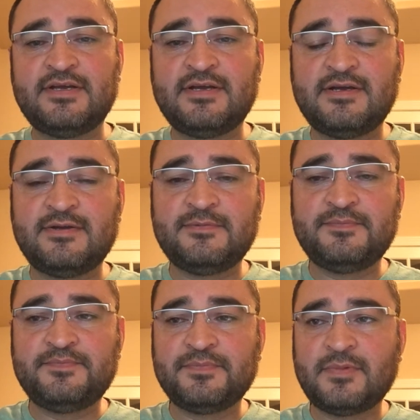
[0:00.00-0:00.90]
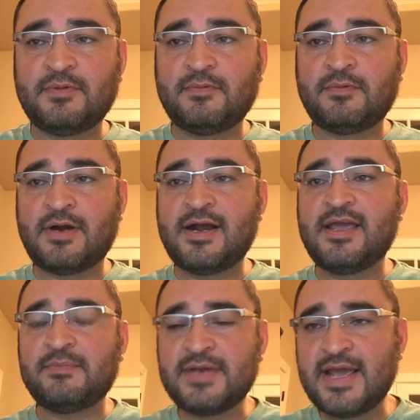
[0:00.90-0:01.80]
where I
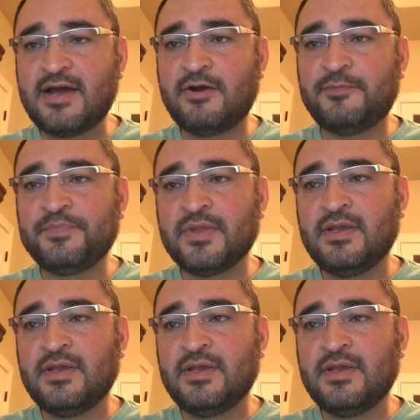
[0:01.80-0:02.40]
am now,